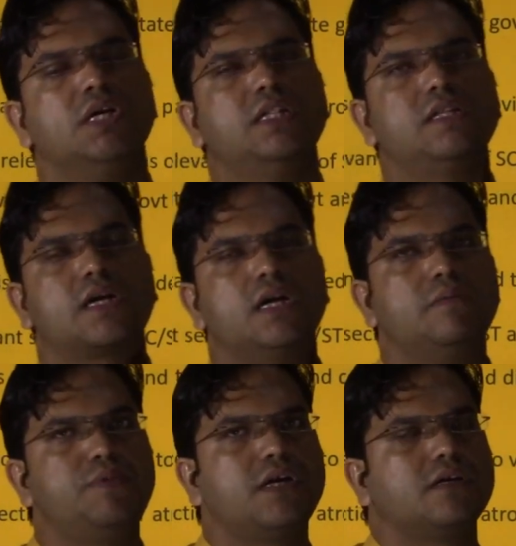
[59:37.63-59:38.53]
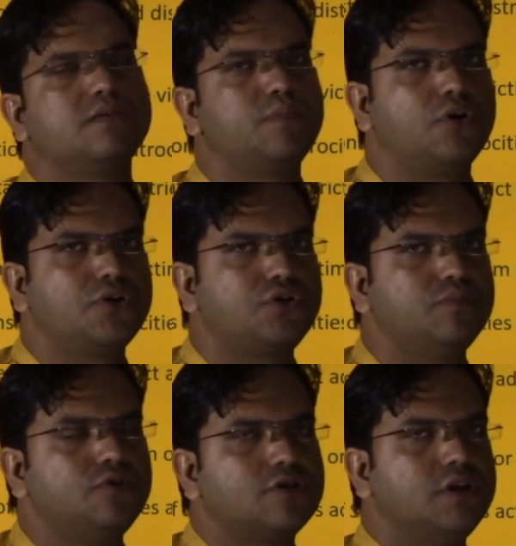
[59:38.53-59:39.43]
that the culprit is brought to
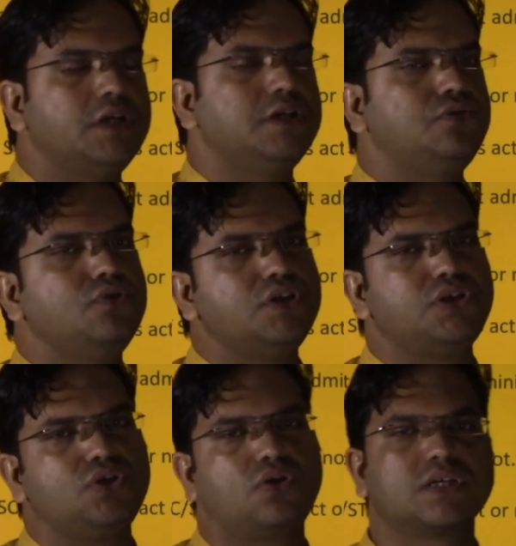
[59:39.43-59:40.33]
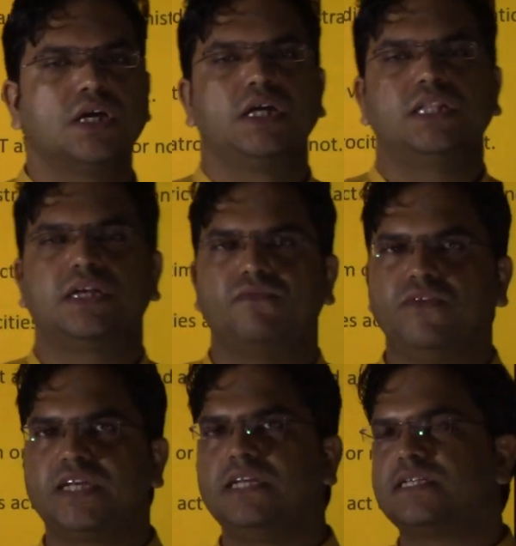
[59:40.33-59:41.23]
book, they do ensure that
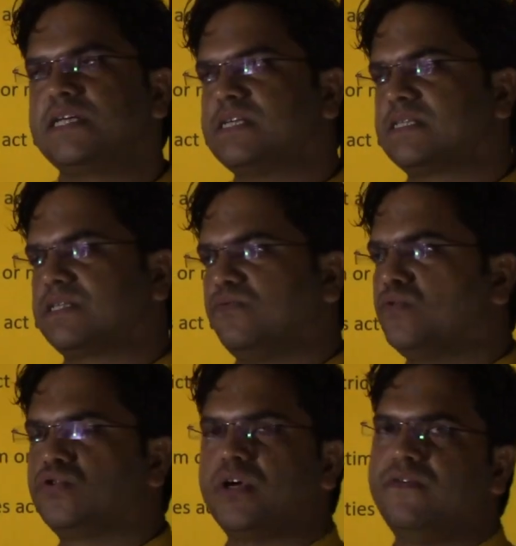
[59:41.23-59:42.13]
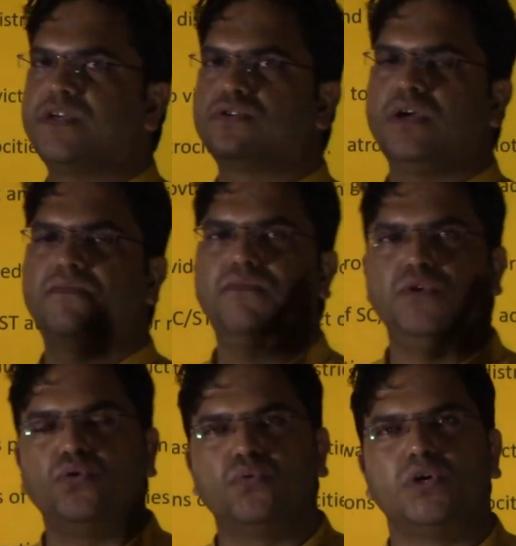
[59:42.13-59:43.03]
witnesses whosoever, so if
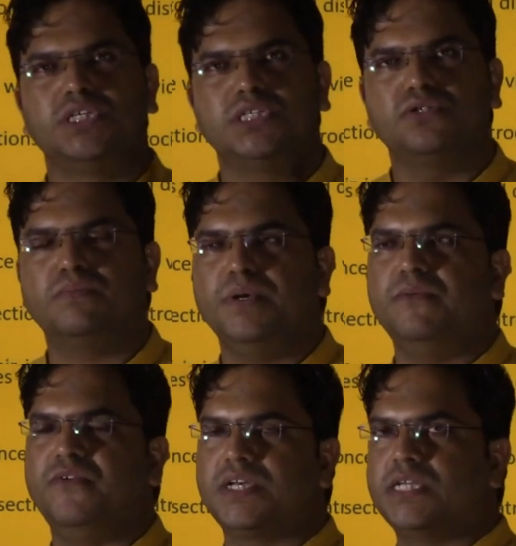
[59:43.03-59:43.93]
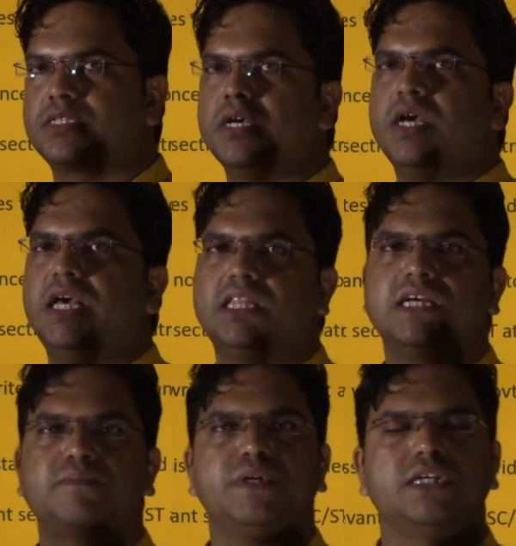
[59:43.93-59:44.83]
you wanted to be a witness in
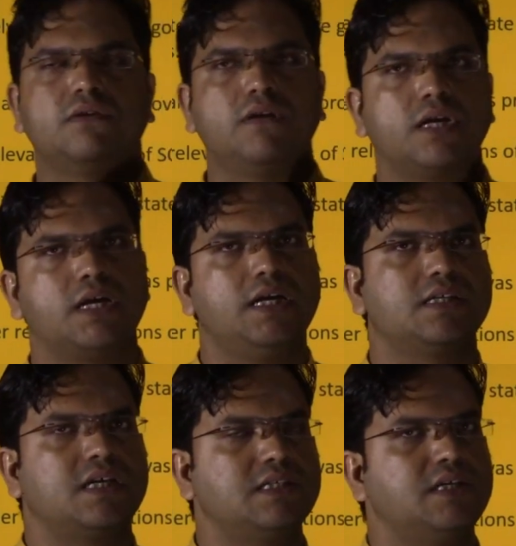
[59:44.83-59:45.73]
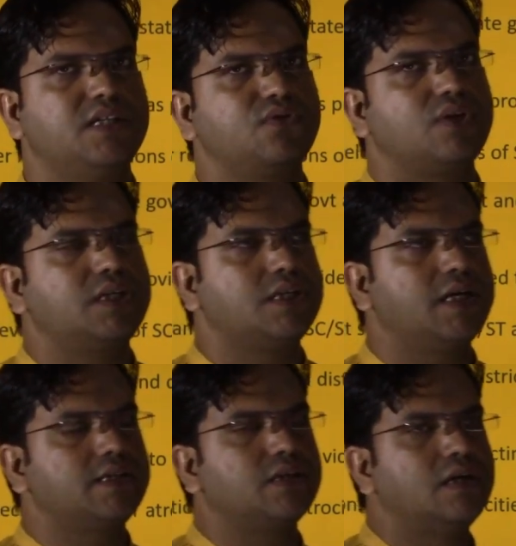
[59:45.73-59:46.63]
that particular case, as an educated,
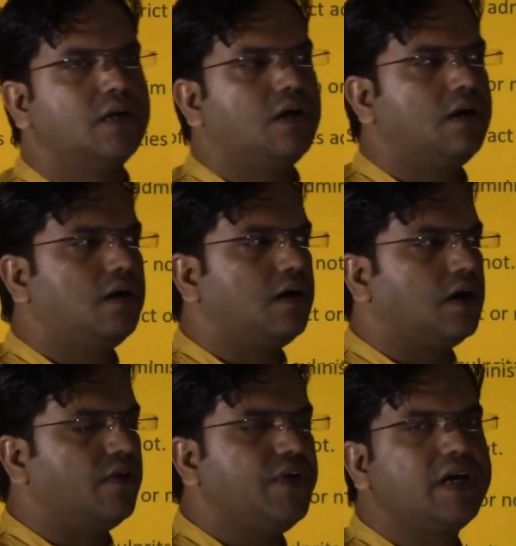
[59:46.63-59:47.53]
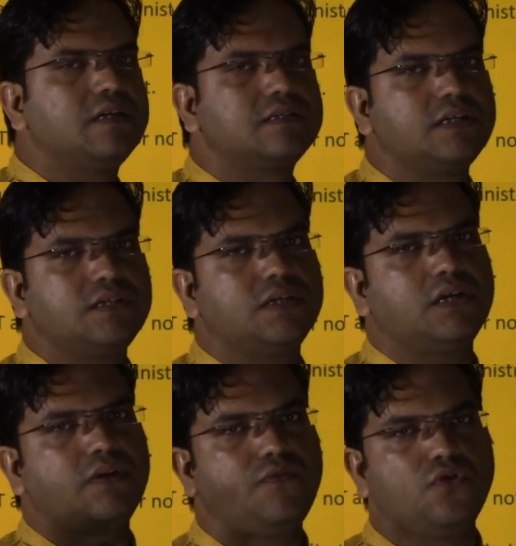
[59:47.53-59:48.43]
as a awakened citizen,
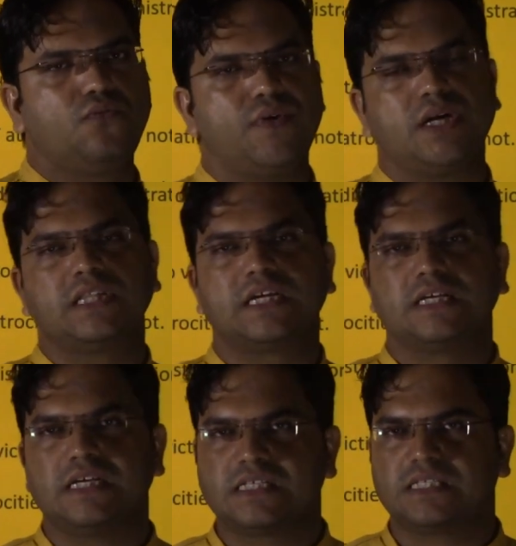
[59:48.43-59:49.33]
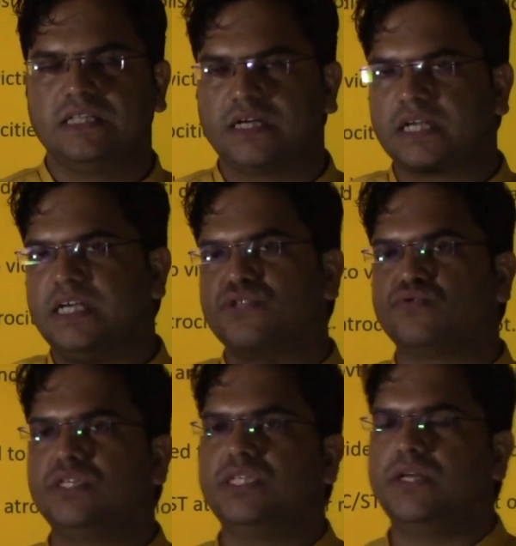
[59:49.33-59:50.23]
if you felt that yes, their case
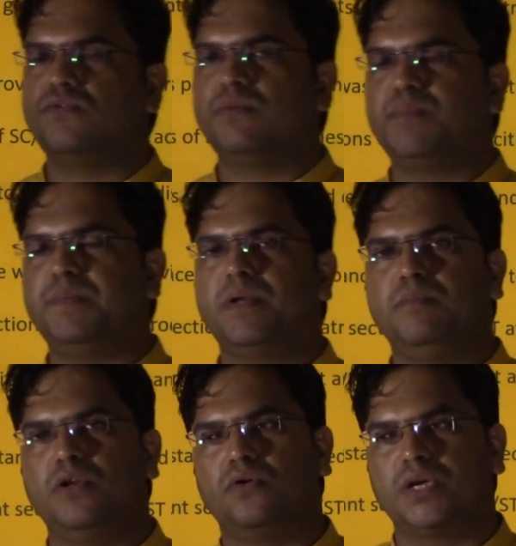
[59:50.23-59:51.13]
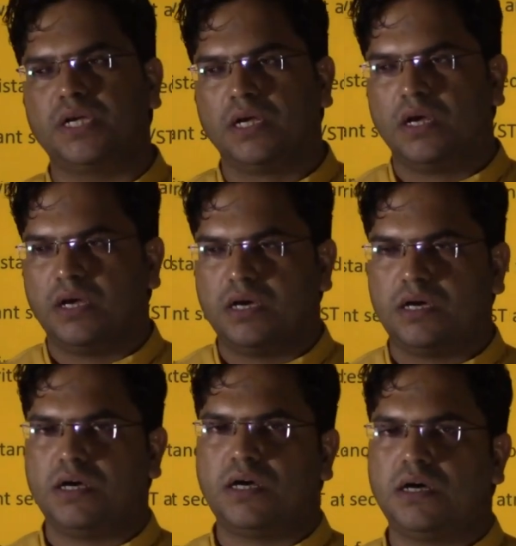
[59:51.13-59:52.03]
was genuine, people belonging
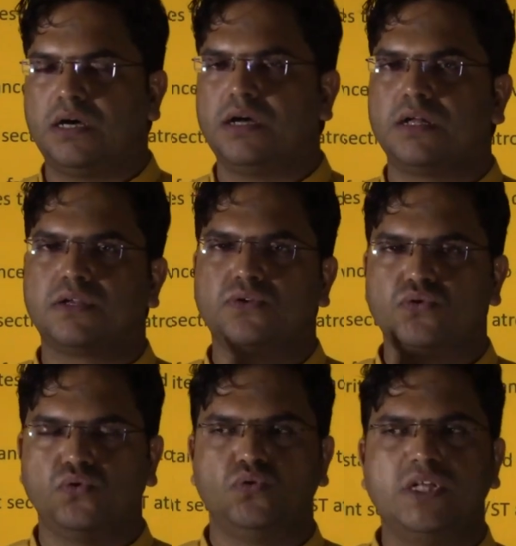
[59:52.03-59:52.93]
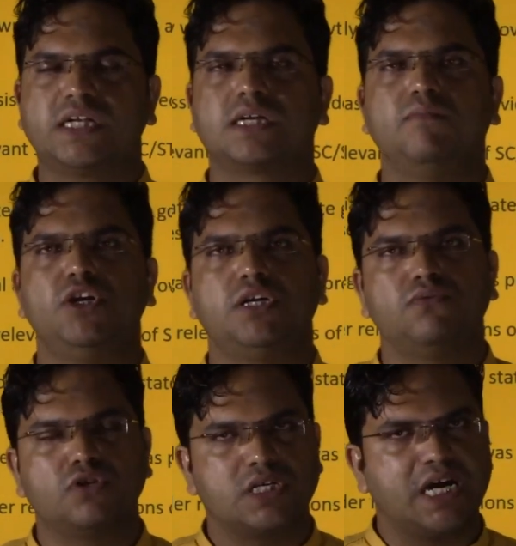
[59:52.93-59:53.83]
to that community
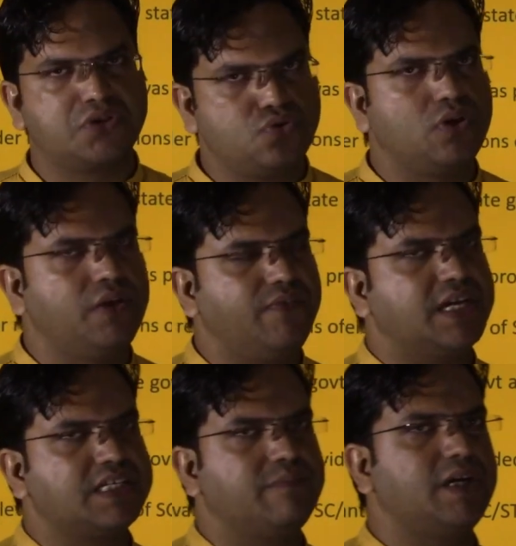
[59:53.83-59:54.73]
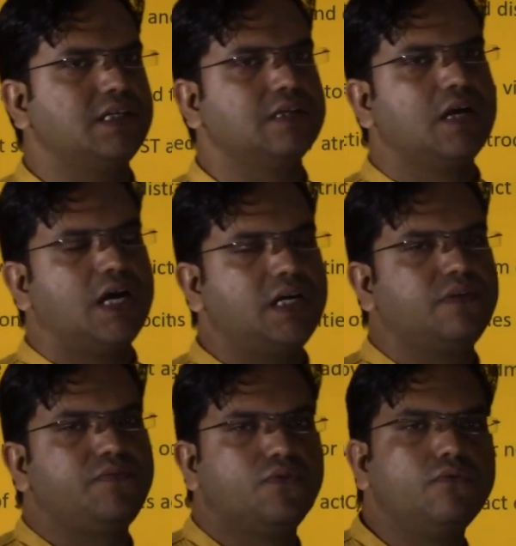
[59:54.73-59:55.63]
was actually victimized, and
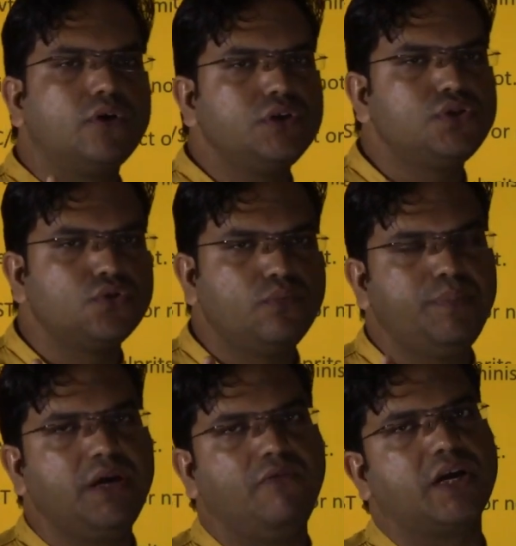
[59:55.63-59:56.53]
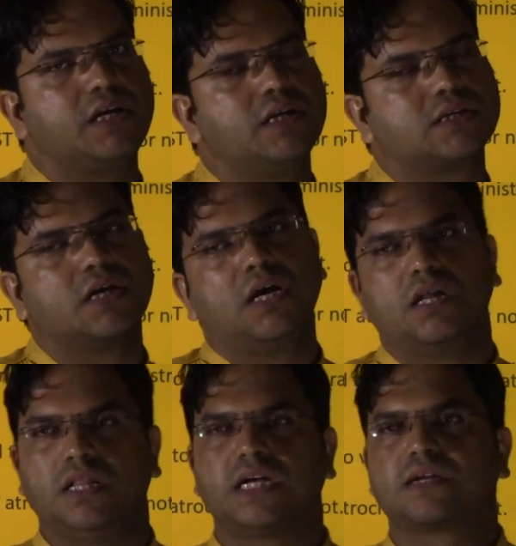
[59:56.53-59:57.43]
if you want to be witness,
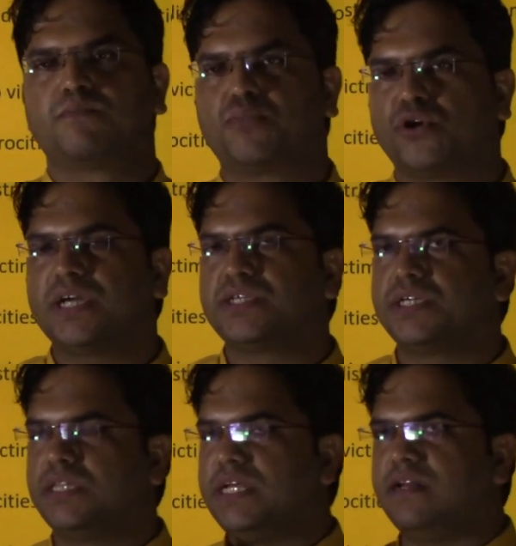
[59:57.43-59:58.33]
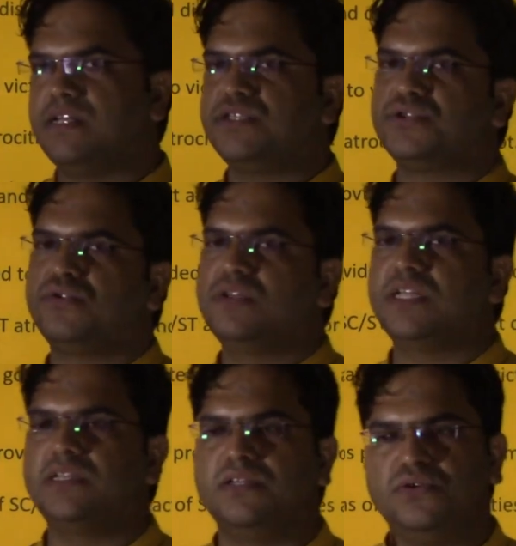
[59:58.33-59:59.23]
that protection, they will ensure
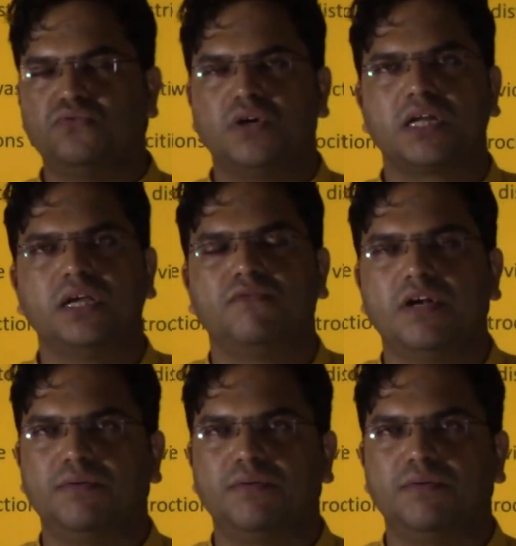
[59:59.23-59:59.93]
that you are given